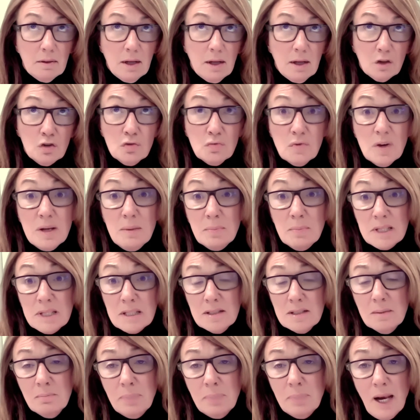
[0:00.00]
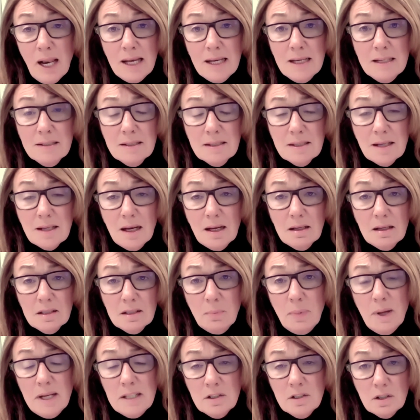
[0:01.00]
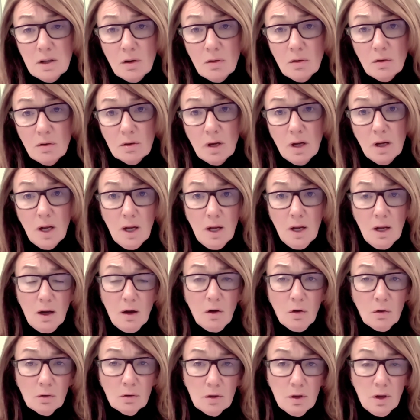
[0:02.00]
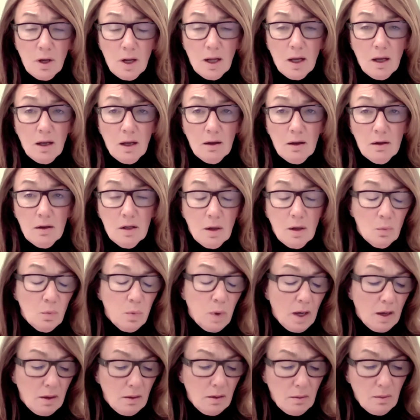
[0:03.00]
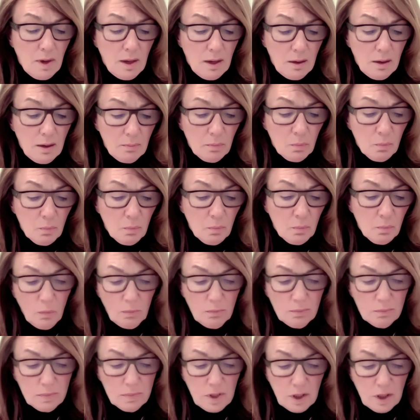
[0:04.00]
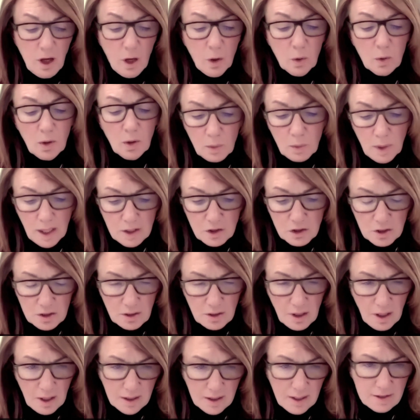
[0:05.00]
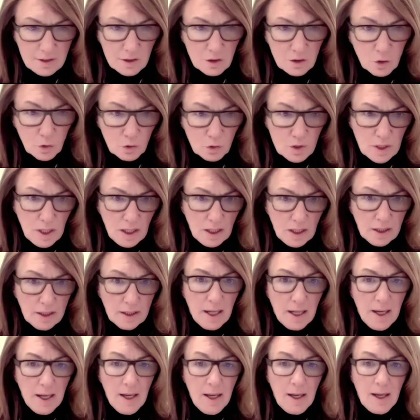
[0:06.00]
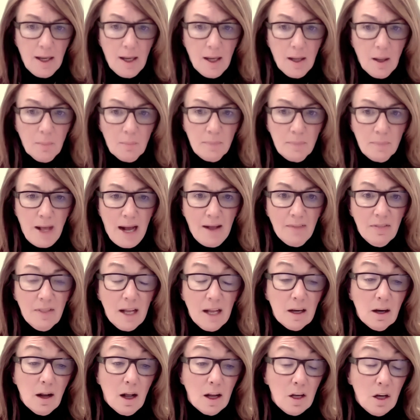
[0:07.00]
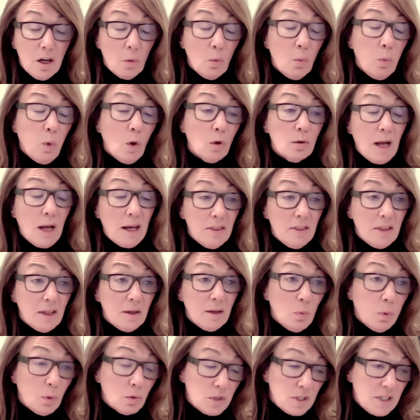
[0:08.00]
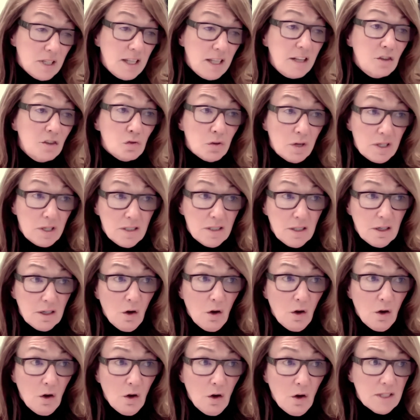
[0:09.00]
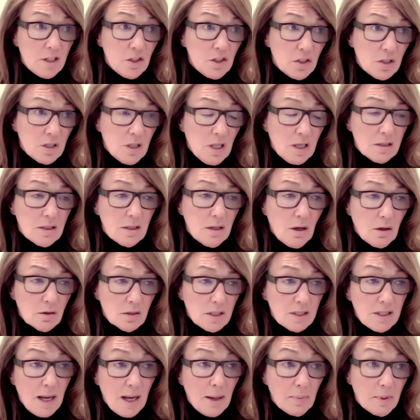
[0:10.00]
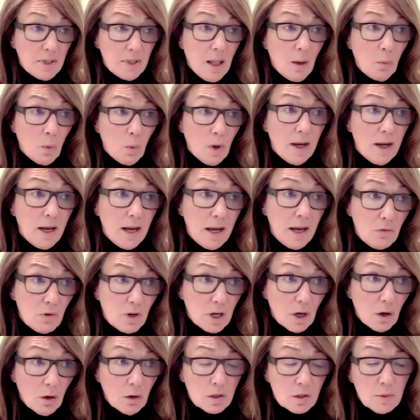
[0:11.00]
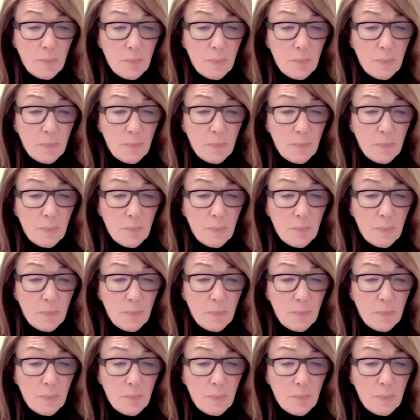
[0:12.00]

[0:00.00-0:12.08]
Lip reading: agreements in place, depending on what the co-location, I guess, looks like. And then, what's an interesting conversation that's starting to happen that we're hearing a lot